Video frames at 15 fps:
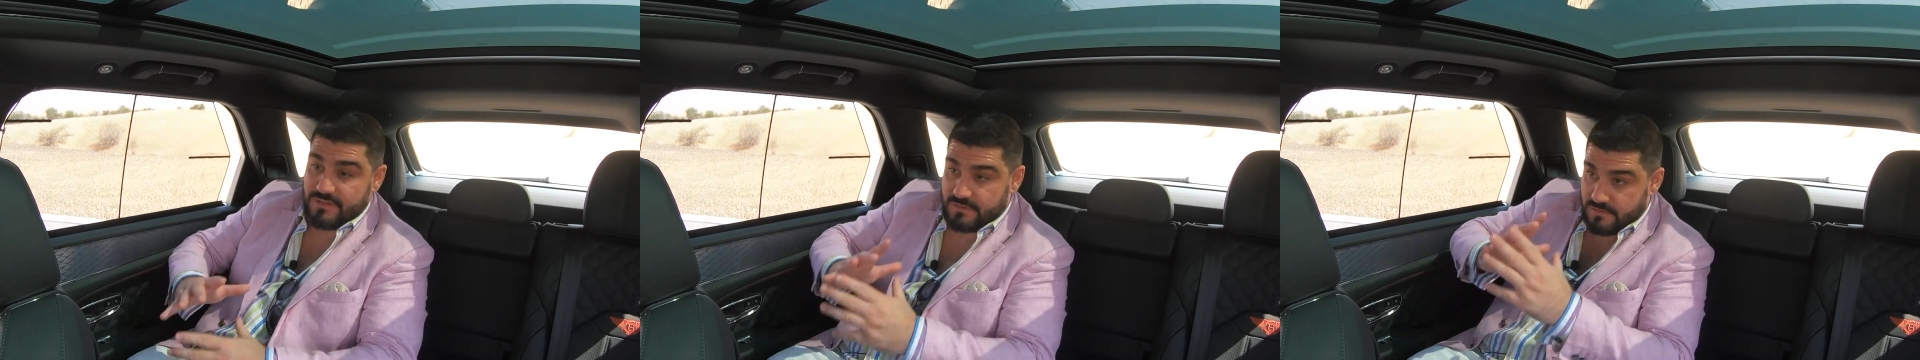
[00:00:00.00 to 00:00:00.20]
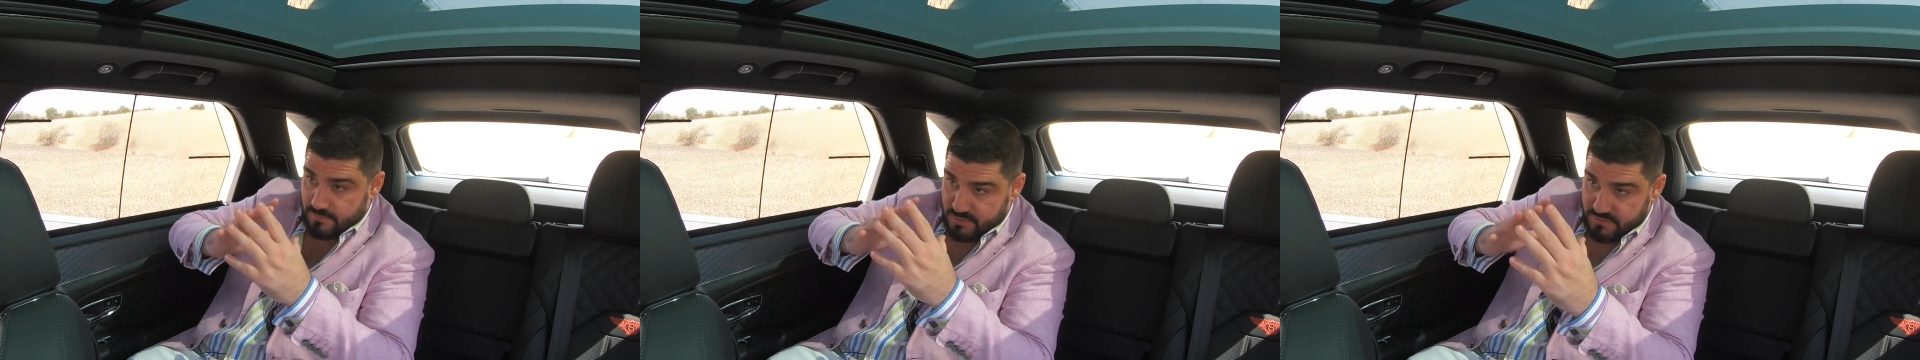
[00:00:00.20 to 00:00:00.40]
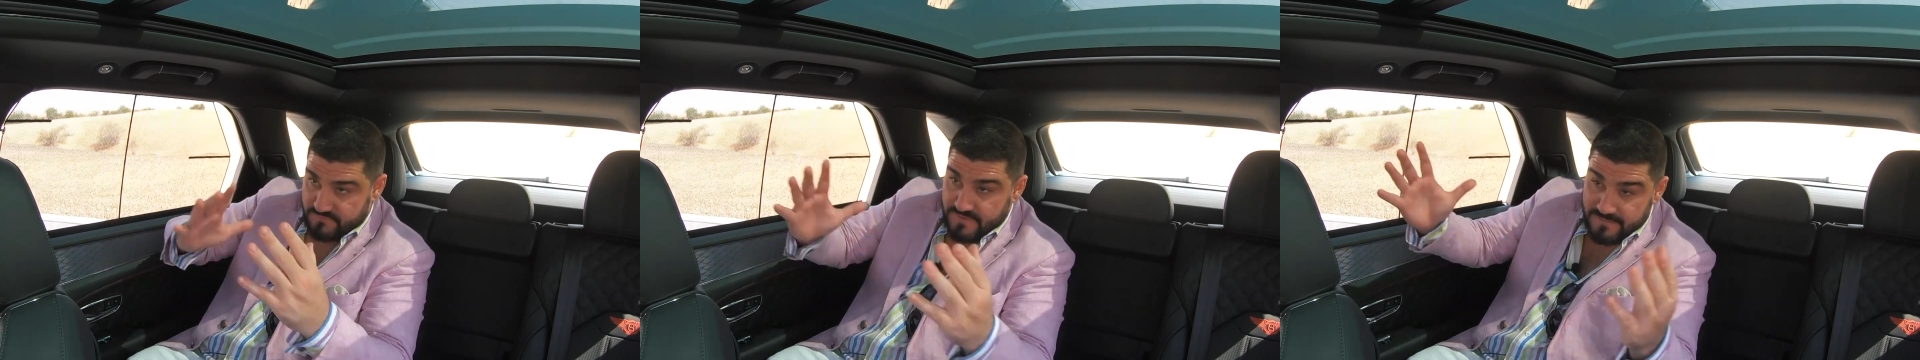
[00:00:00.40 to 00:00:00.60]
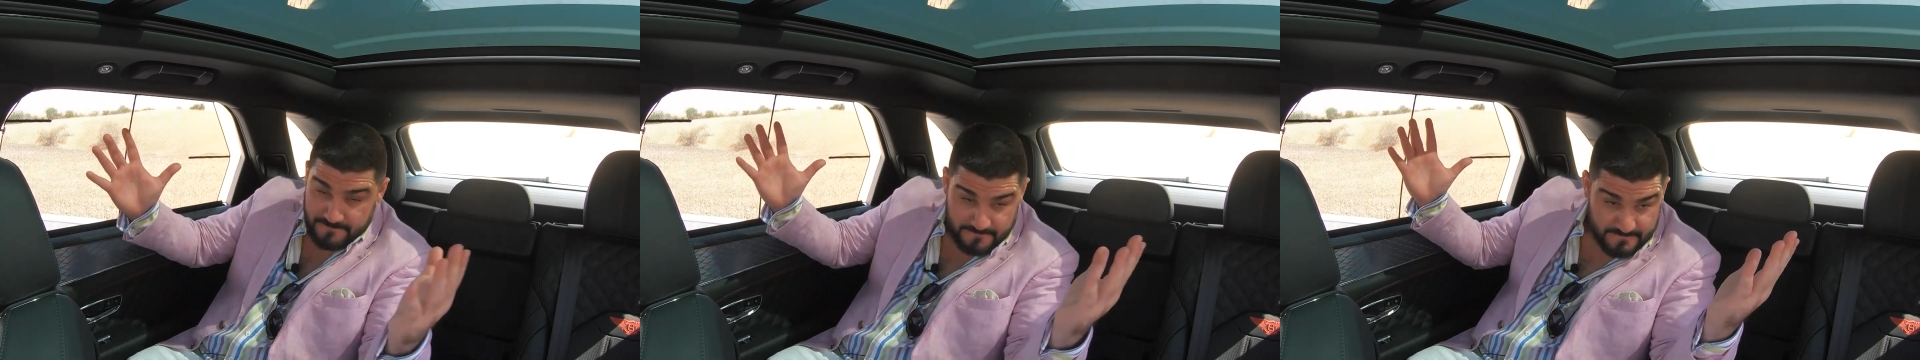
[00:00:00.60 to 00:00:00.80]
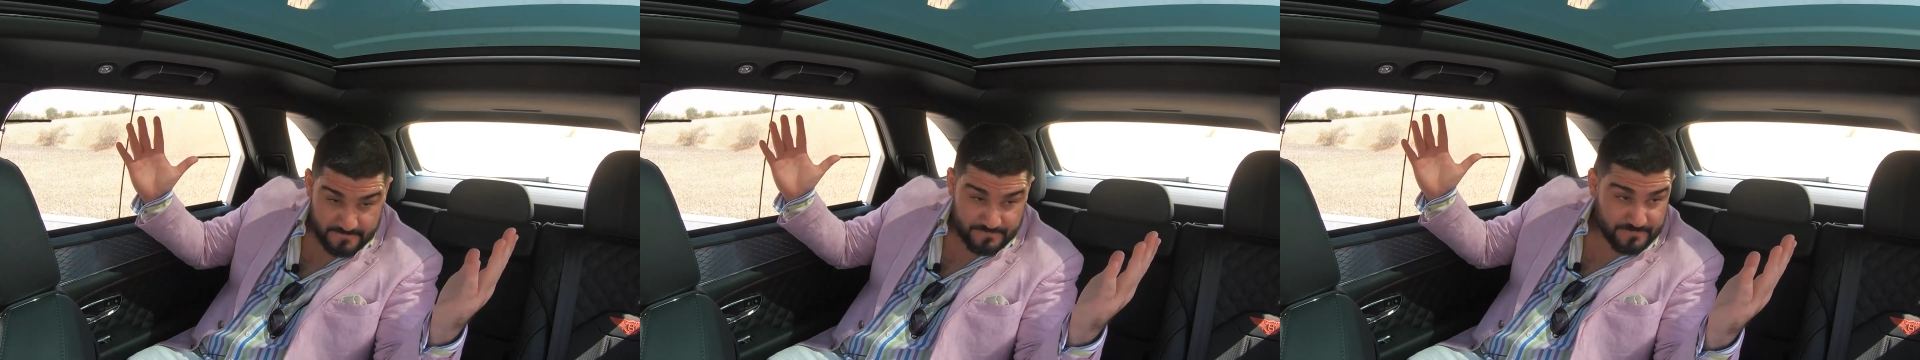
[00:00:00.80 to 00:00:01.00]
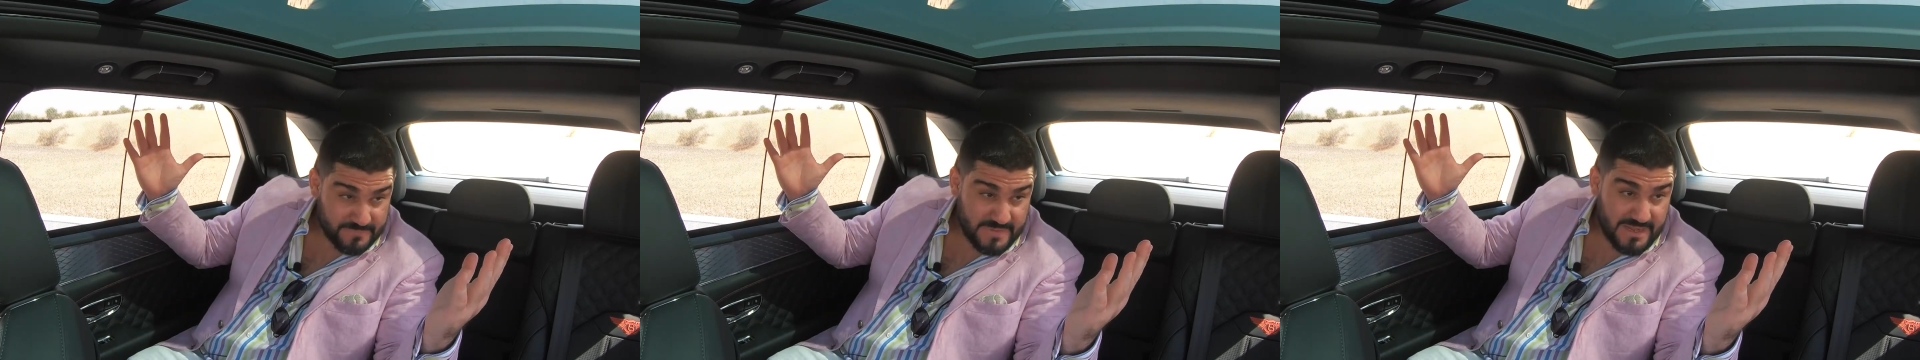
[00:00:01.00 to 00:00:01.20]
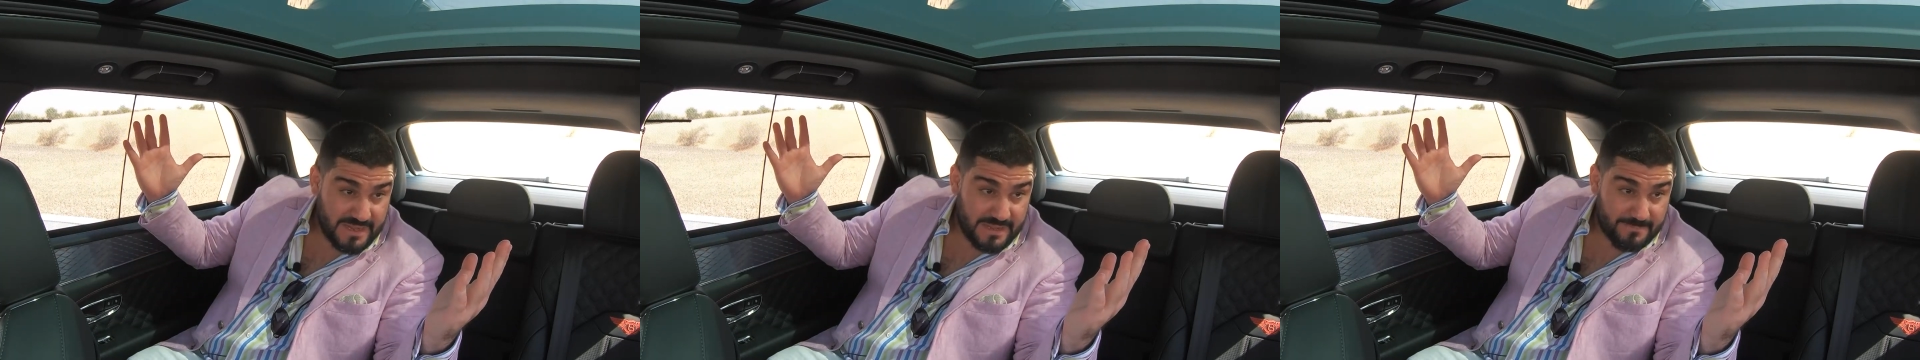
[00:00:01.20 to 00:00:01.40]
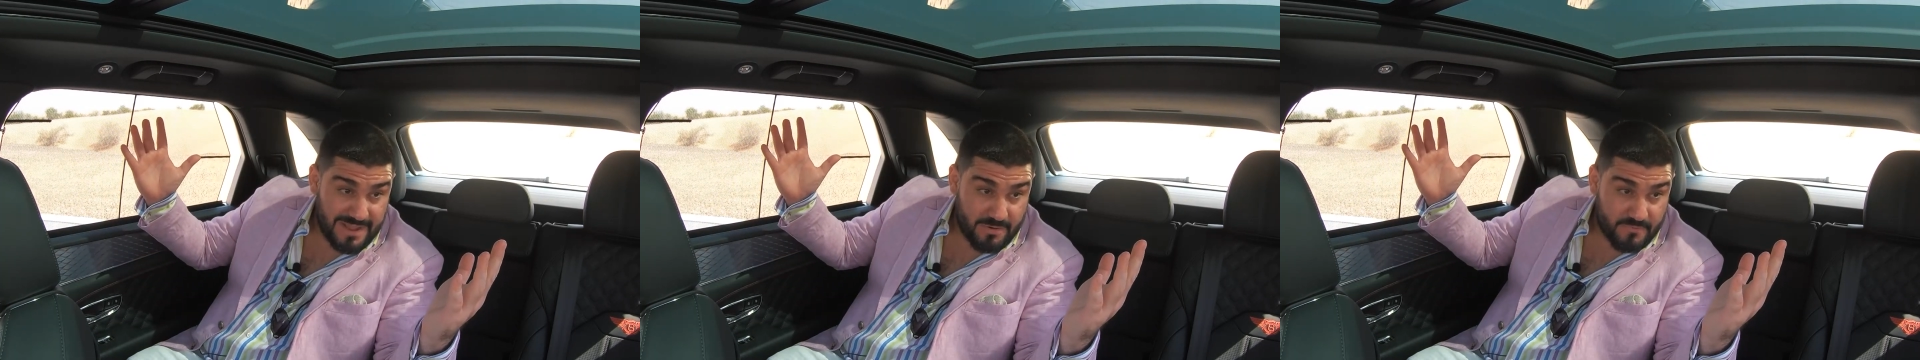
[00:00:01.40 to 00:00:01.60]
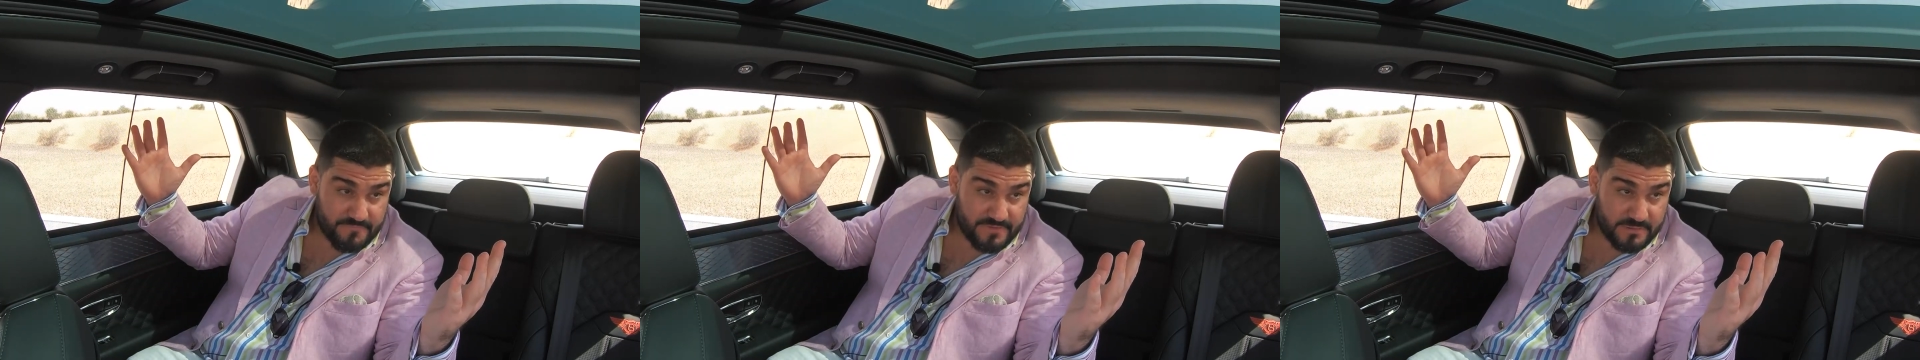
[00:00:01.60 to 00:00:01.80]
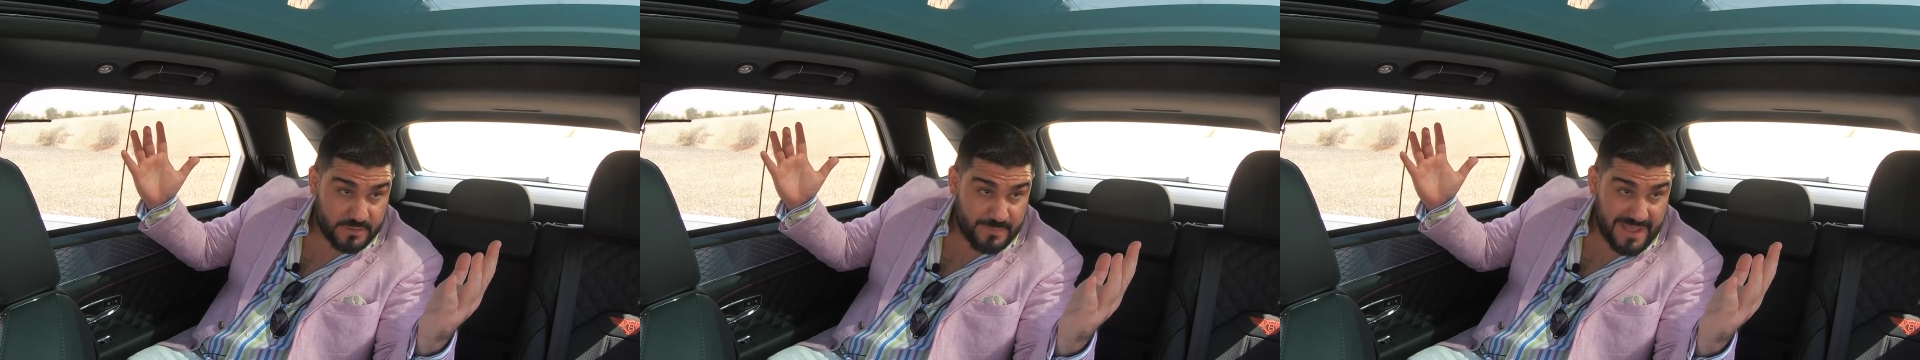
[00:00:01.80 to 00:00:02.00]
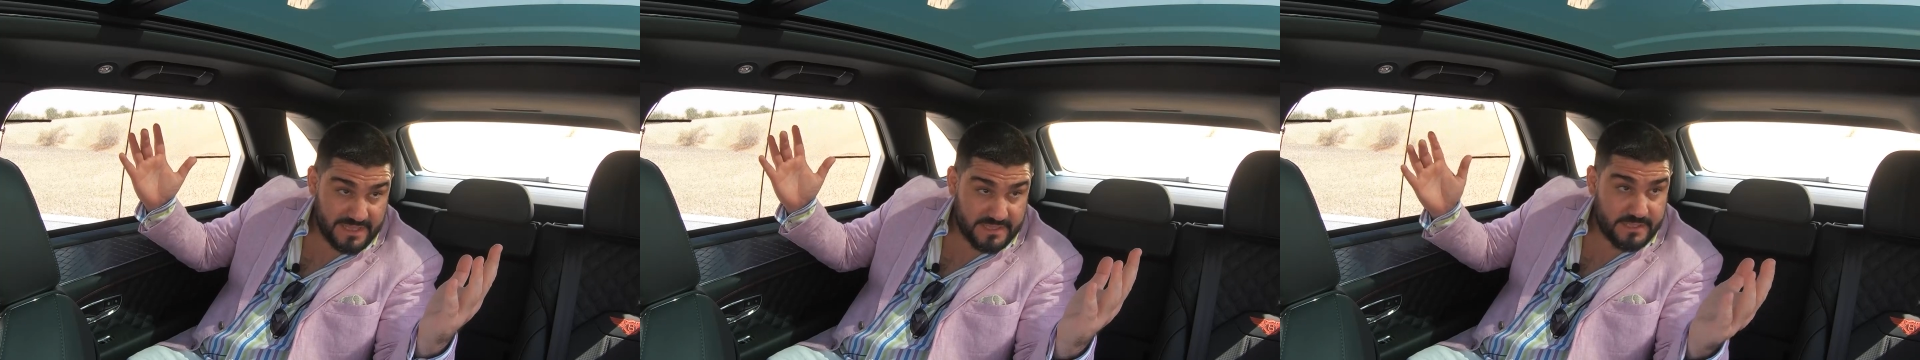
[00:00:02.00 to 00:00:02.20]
in terms of um, how it feels back